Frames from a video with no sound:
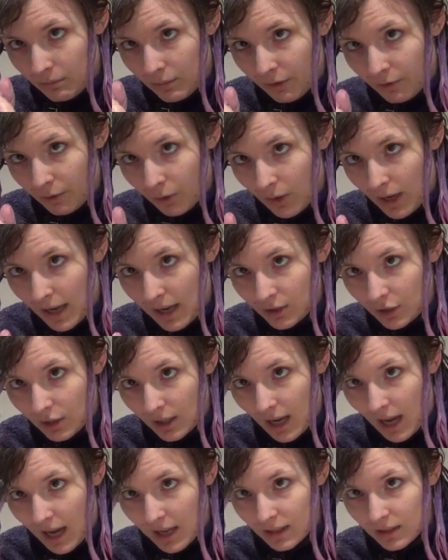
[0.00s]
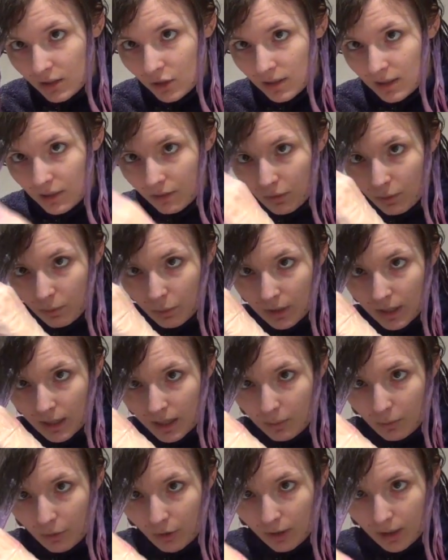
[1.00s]
beforehand, you can. It's just if you put
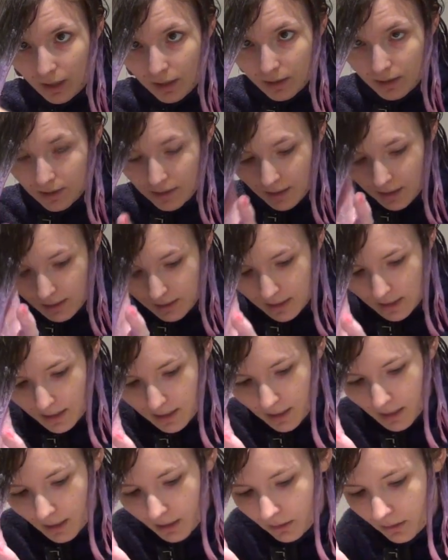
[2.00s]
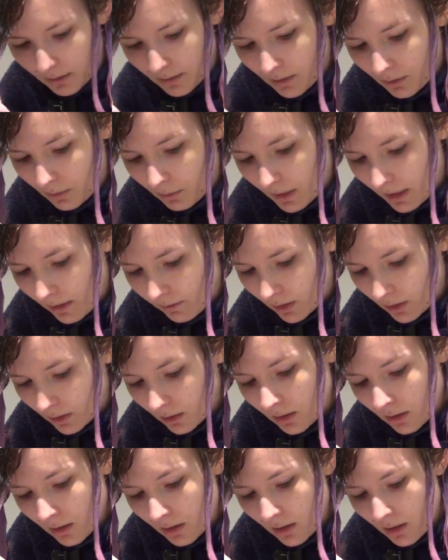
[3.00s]
any products like detanglers or
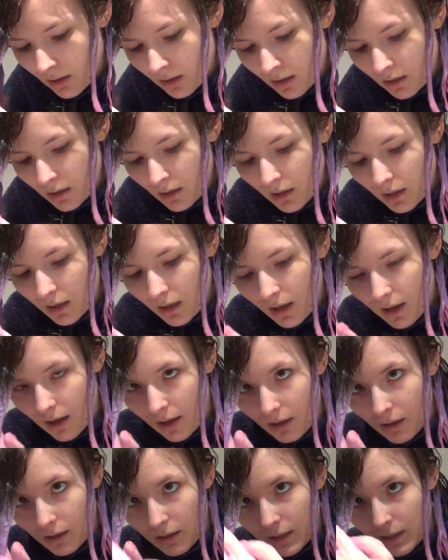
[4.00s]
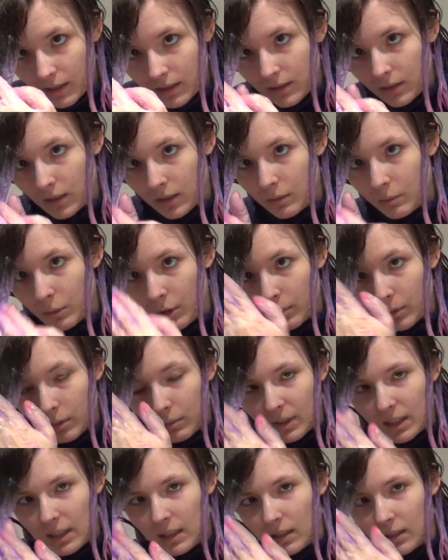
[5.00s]
whatever, uh, it's going to
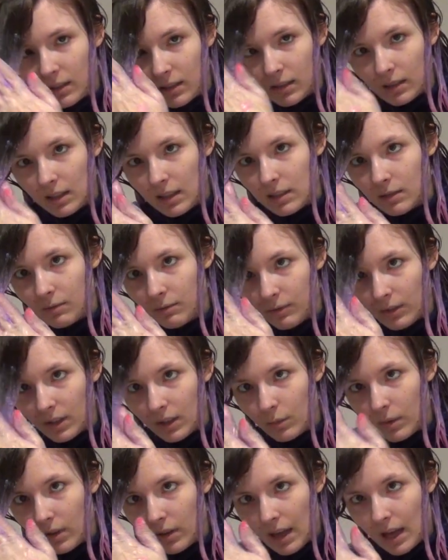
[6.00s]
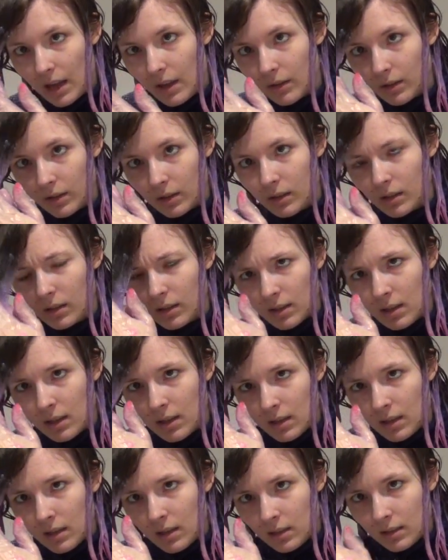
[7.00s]
probably interfere with how the
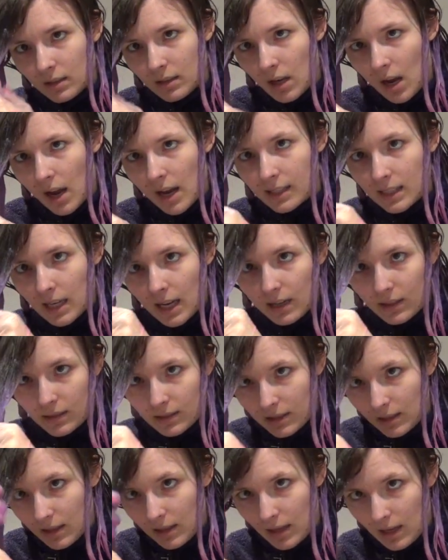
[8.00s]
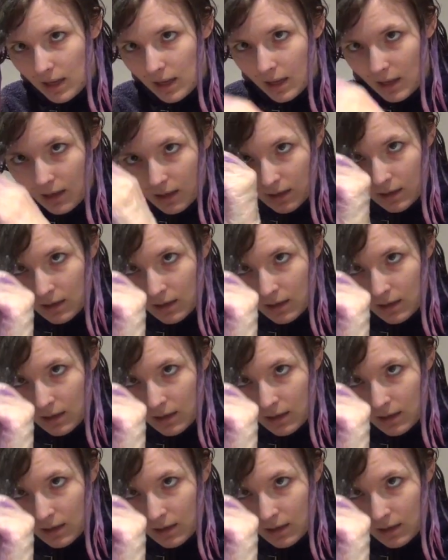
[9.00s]
dye takes to the hair.